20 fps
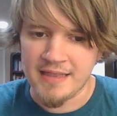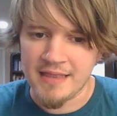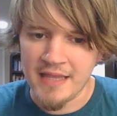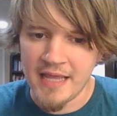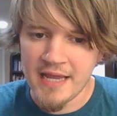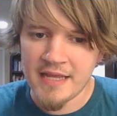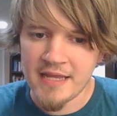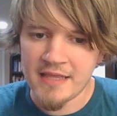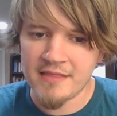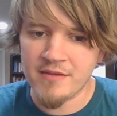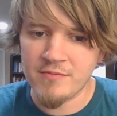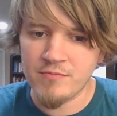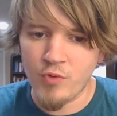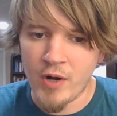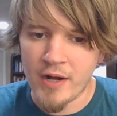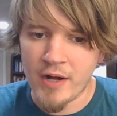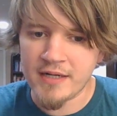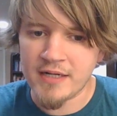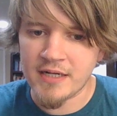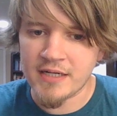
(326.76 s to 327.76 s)
Like the
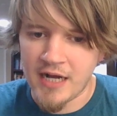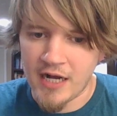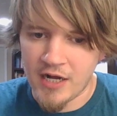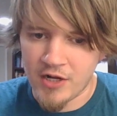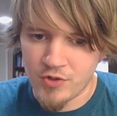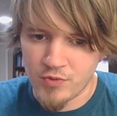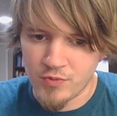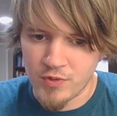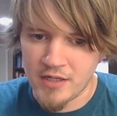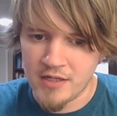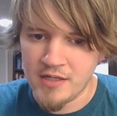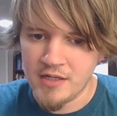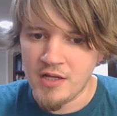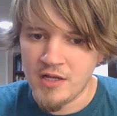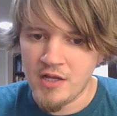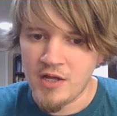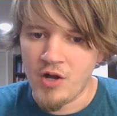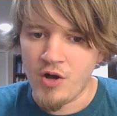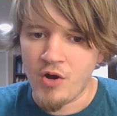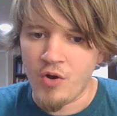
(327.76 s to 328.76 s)
Mwaka Kagwa,
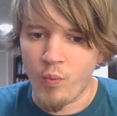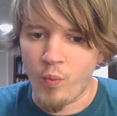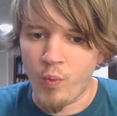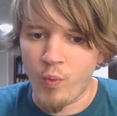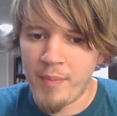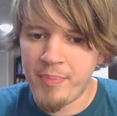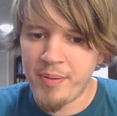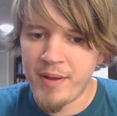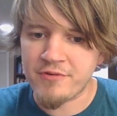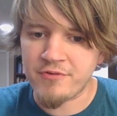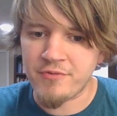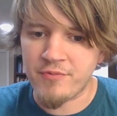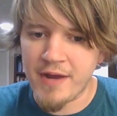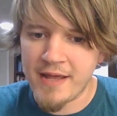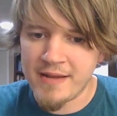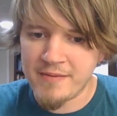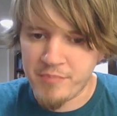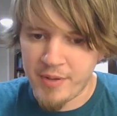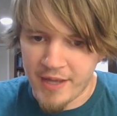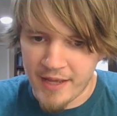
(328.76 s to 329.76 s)
Wapet
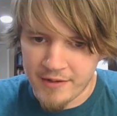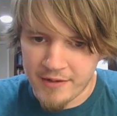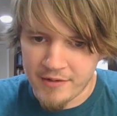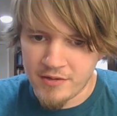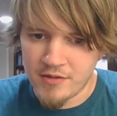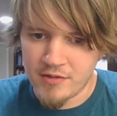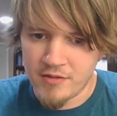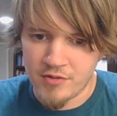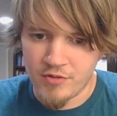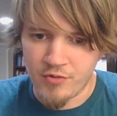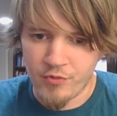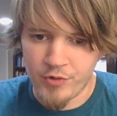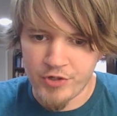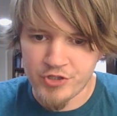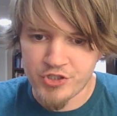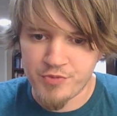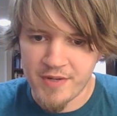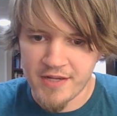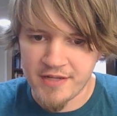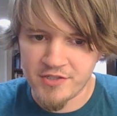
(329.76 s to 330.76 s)
Renpet,
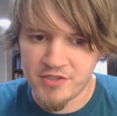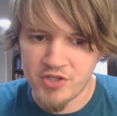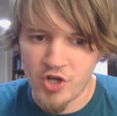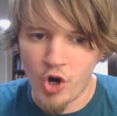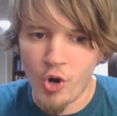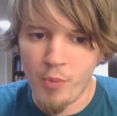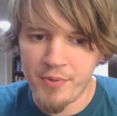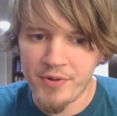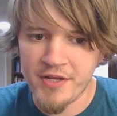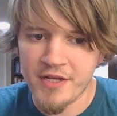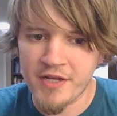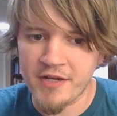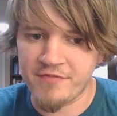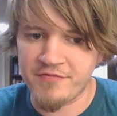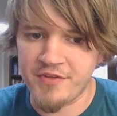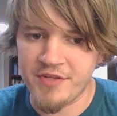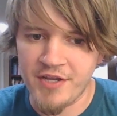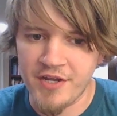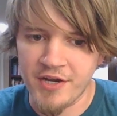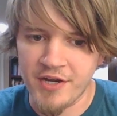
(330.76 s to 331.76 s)
which means opening
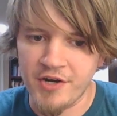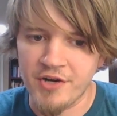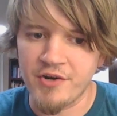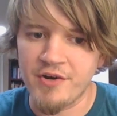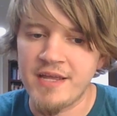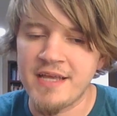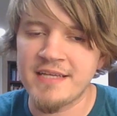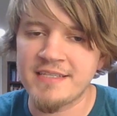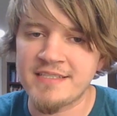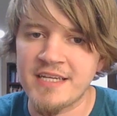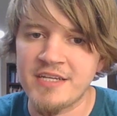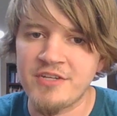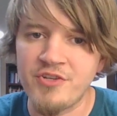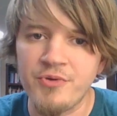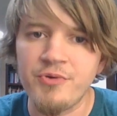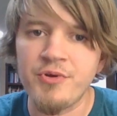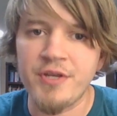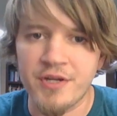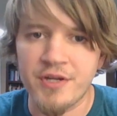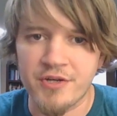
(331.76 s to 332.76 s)
of the year, is a
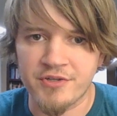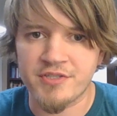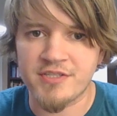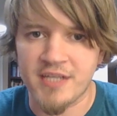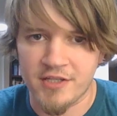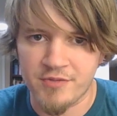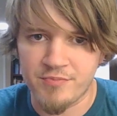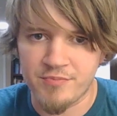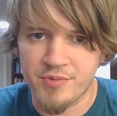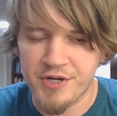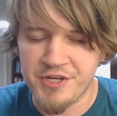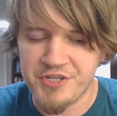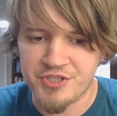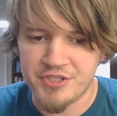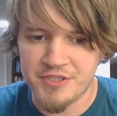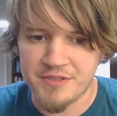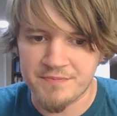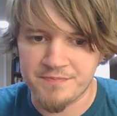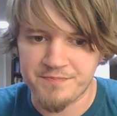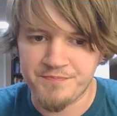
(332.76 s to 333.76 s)
New Year's
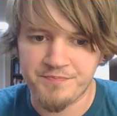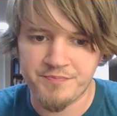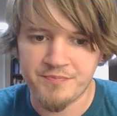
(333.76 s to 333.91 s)
celebration.